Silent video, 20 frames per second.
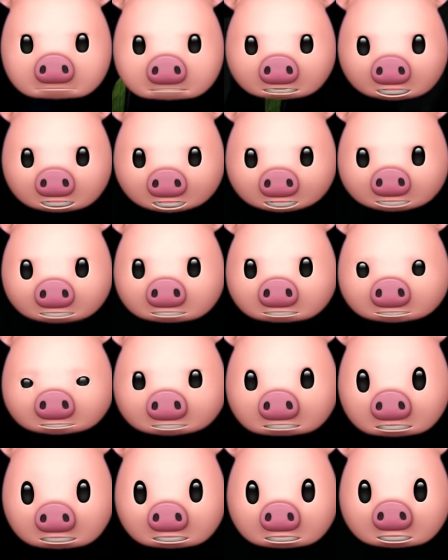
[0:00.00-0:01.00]

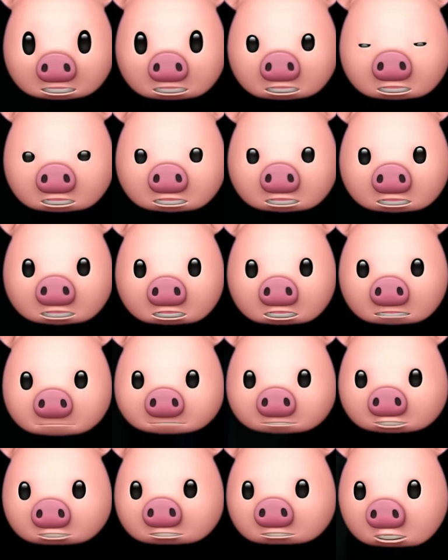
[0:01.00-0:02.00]
because he
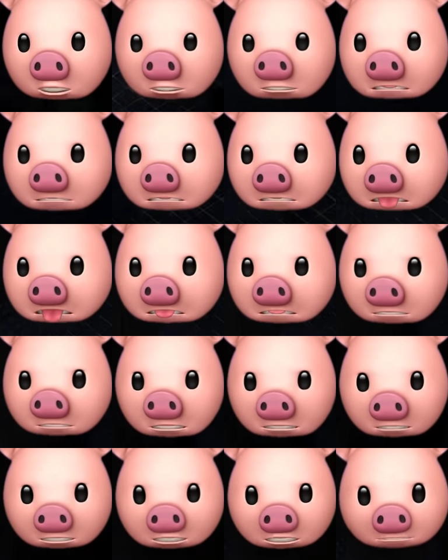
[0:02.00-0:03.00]
comes oh
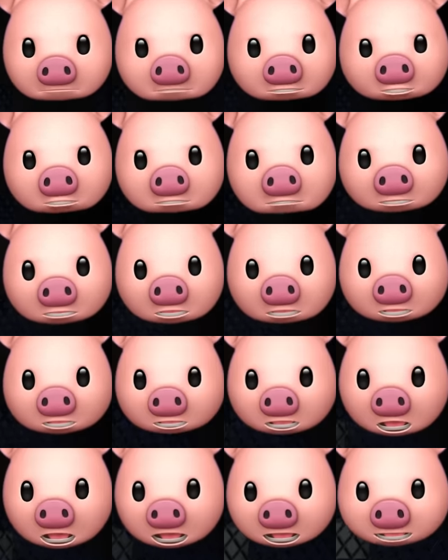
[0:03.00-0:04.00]
he comes through there a
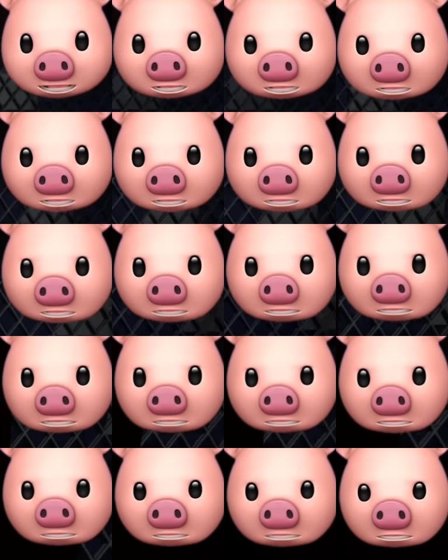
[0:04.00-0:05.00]
lot
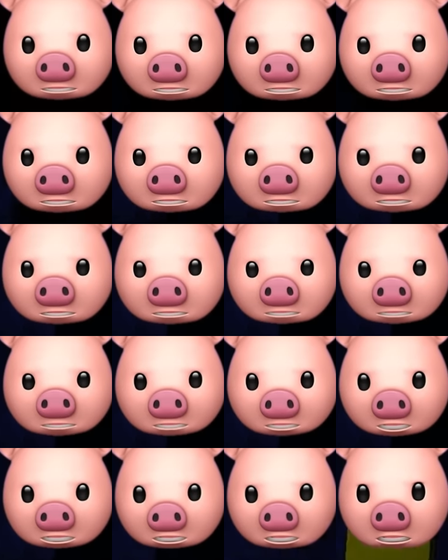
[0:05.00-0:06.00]

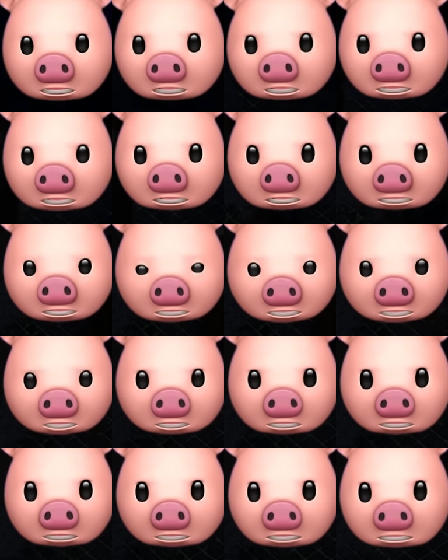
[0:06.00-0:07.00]
yeah
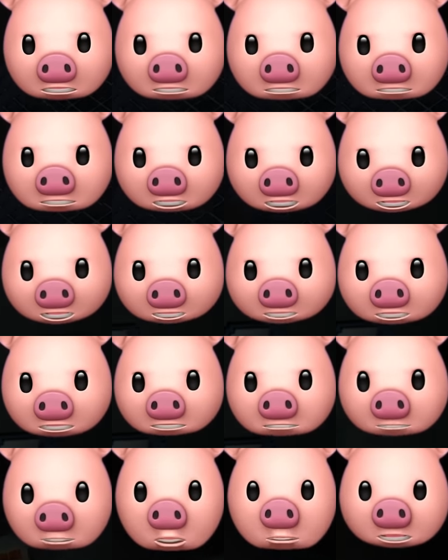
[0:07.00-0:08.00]
yeah that's
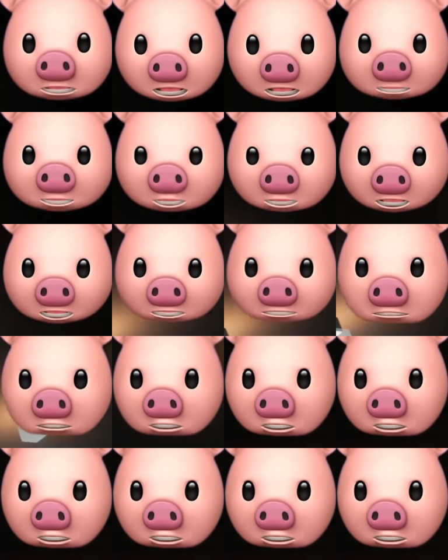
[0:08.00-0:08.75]
not so oh yeah the lights